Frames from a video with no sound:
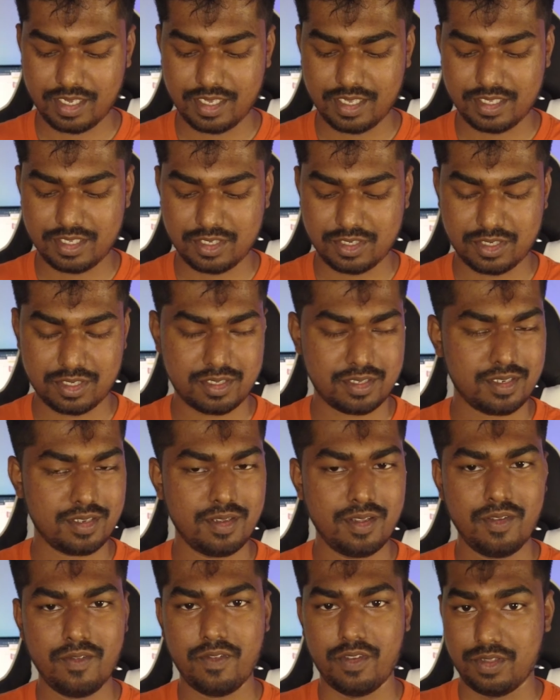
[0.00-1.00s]
It just
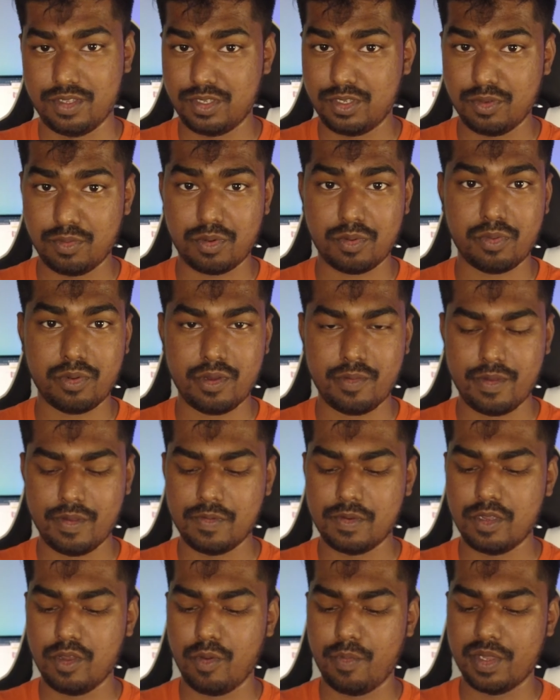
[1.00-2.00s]
feels super
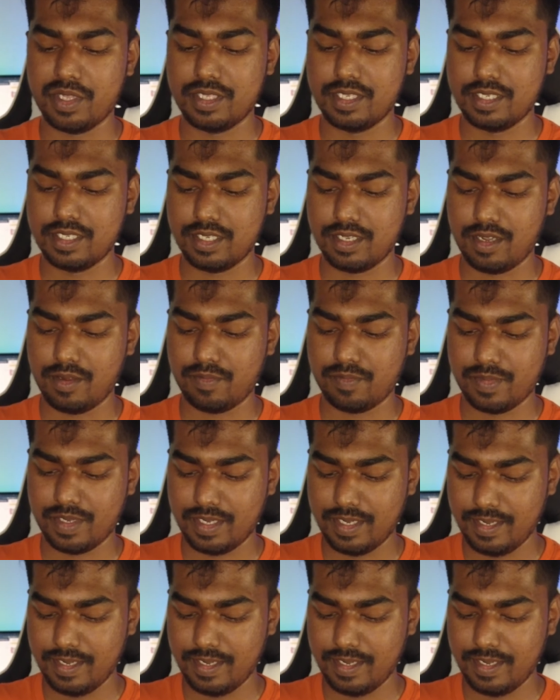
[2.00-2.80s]
premium to open these up.